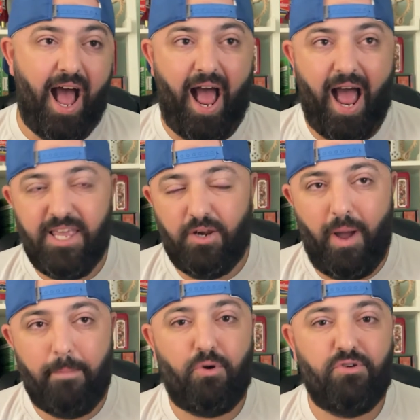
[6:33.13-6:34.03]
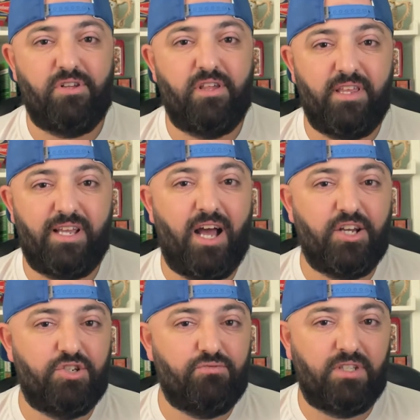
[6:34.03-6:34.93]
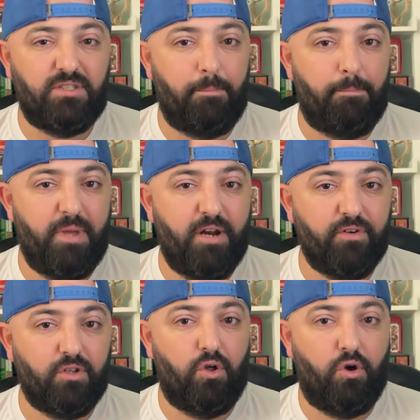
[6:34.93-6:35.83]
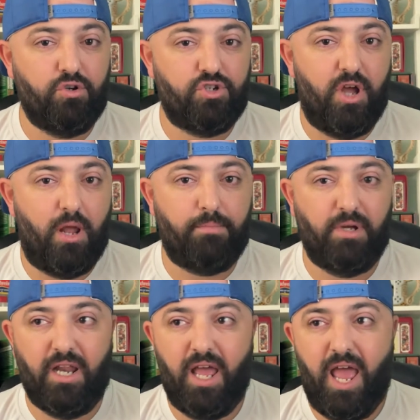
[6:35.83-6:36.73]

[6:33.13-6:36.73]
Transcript: I personally think Haji Wright's a bit of a long shot, but